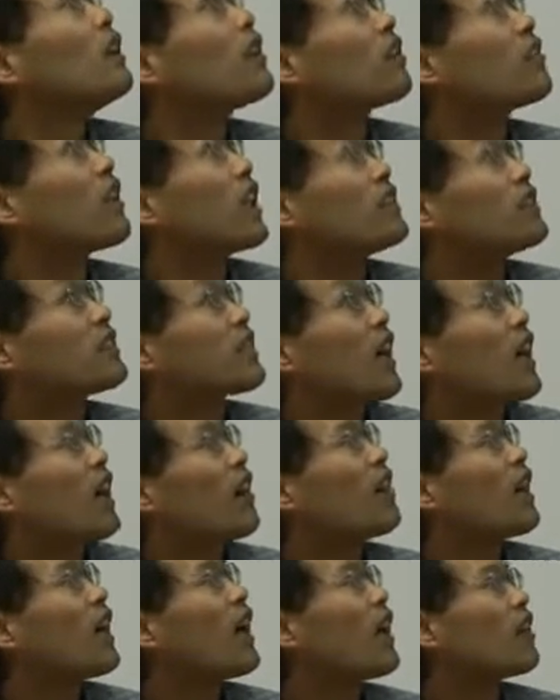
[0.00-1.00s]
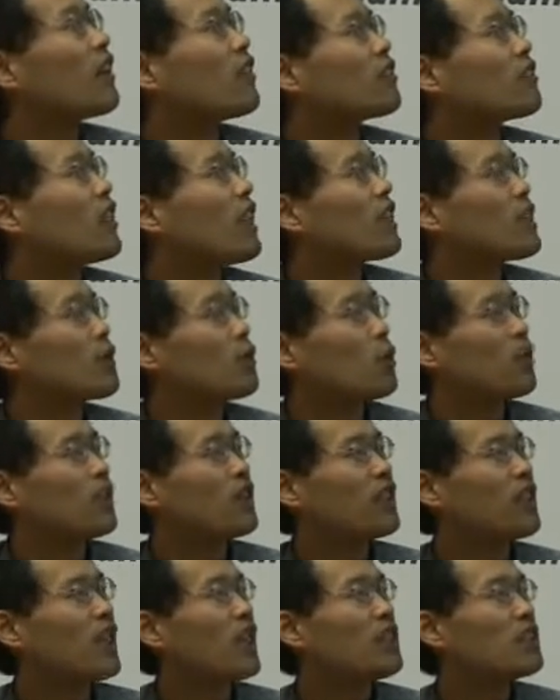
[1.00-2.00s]
classical and quantum
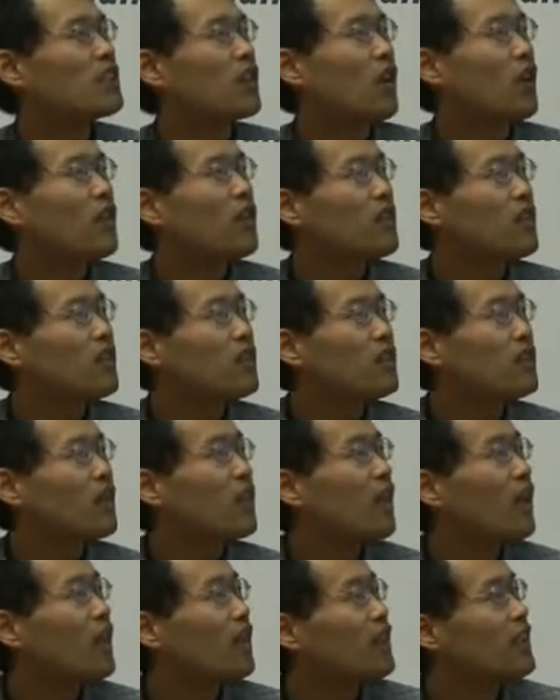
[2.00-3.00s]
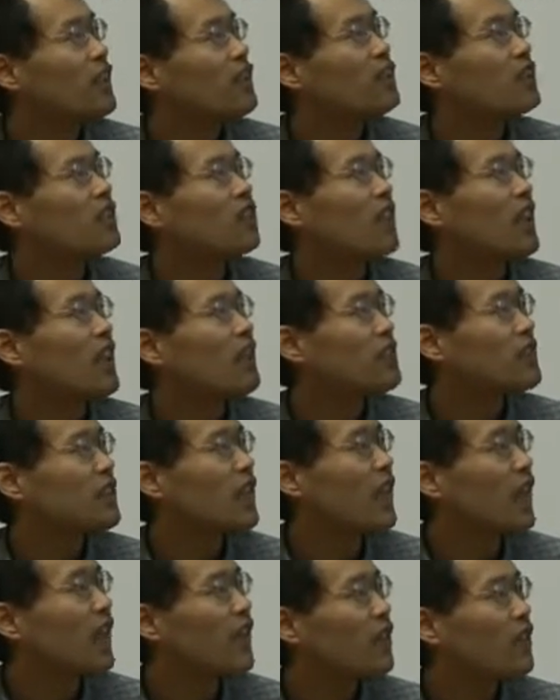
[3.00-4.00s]
communication, this
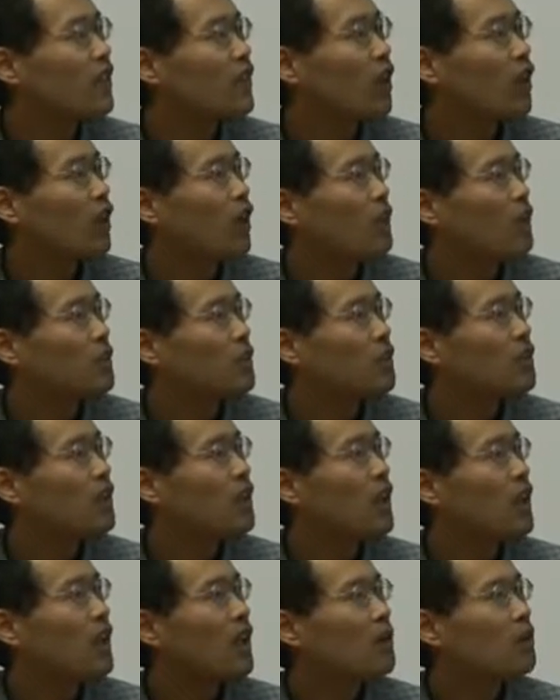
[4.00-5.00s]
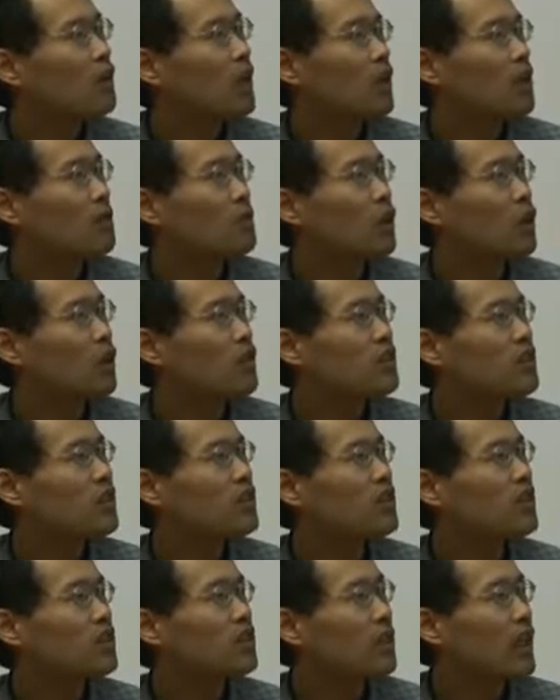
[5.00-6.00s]
structure of black box
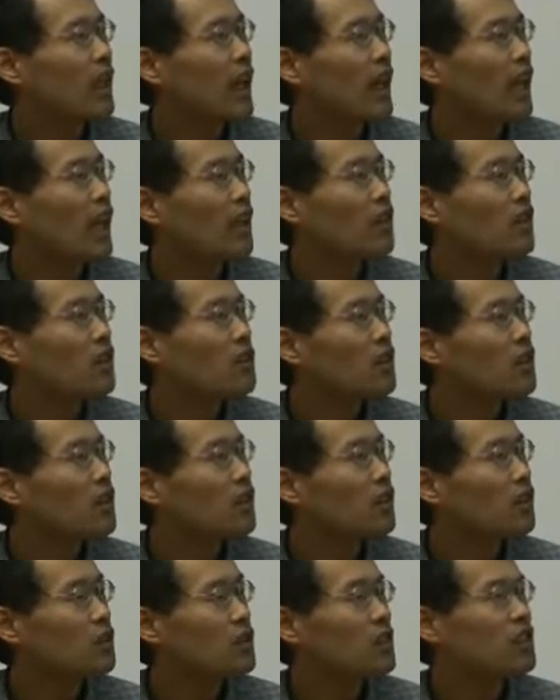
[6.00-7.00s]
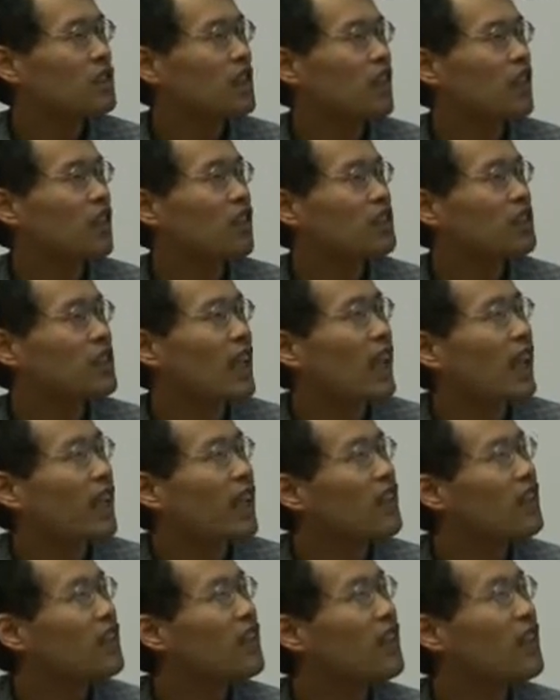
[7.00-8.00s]
and logic channel
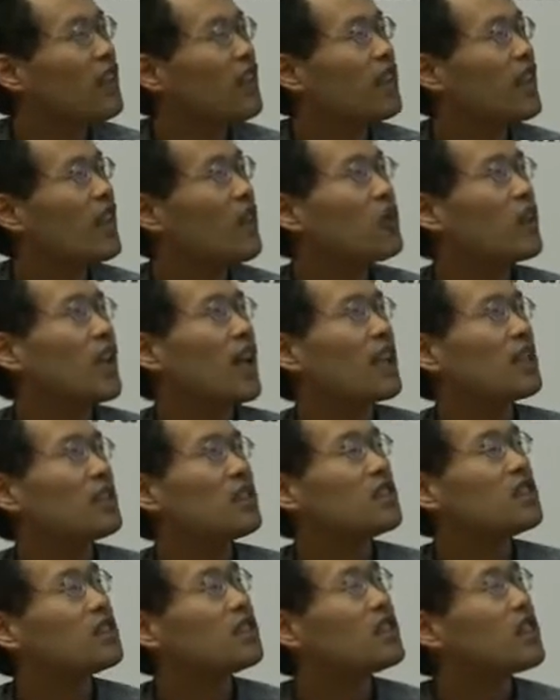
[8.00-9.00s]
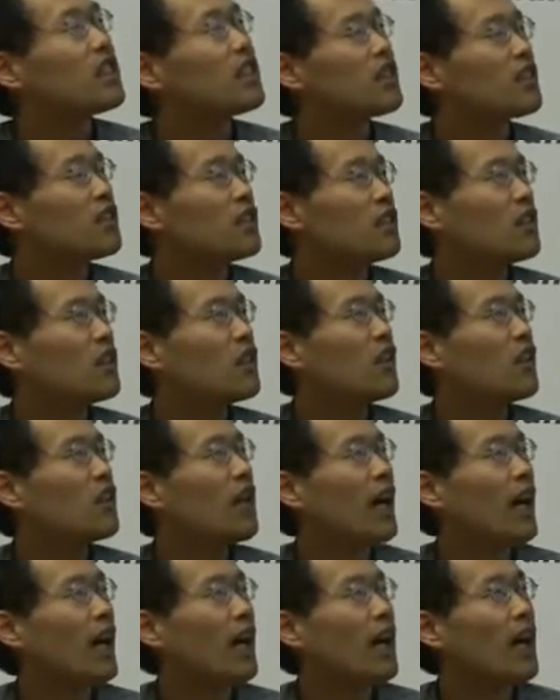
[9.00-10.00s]
chain enable us to
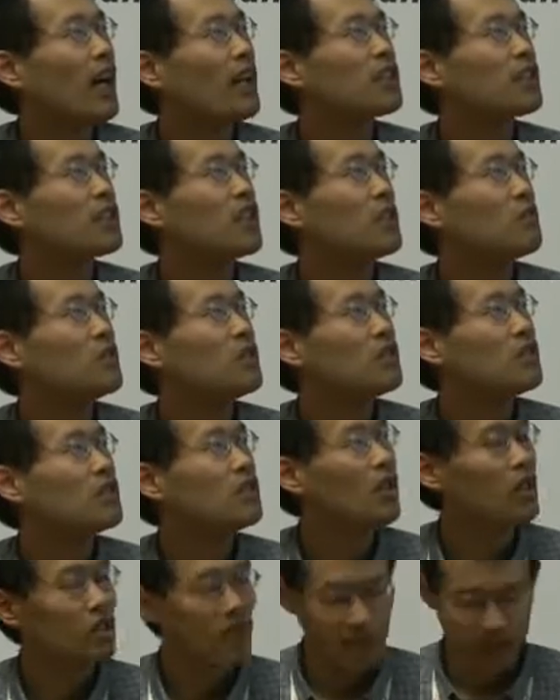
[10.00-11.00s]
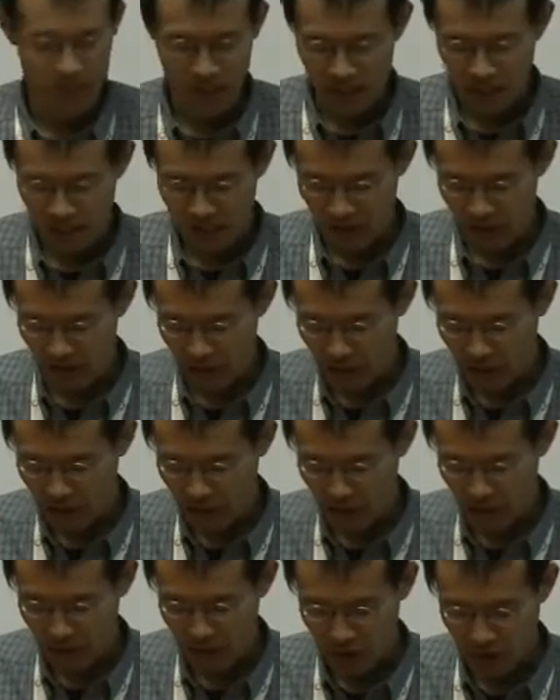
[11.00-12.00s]
achieve long distance
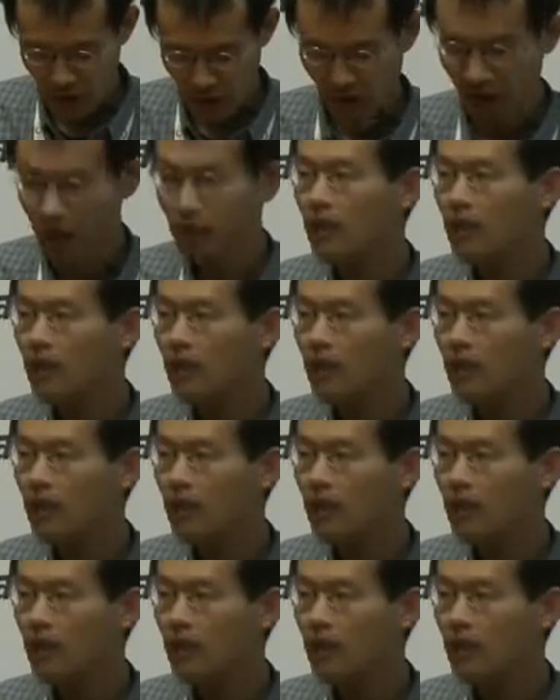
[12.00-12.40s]
transmission.